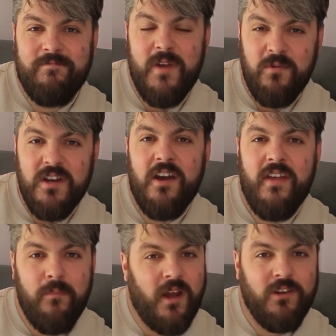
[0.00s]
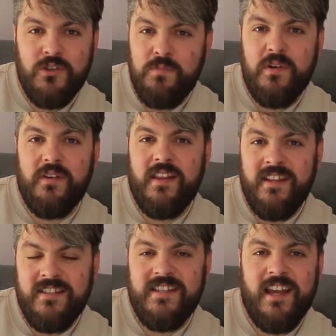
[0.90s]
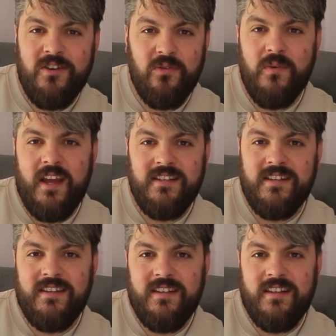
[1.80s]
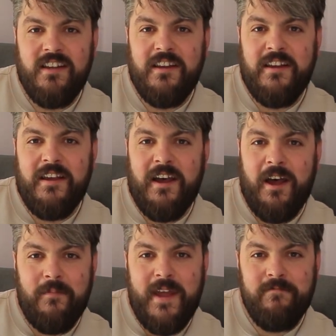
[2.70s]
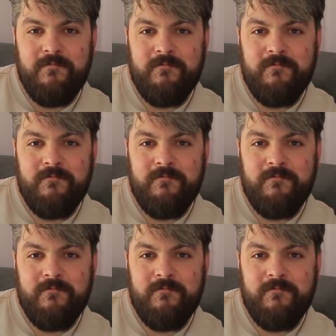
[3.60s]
May we know that by your Spirit this day and always. Amen.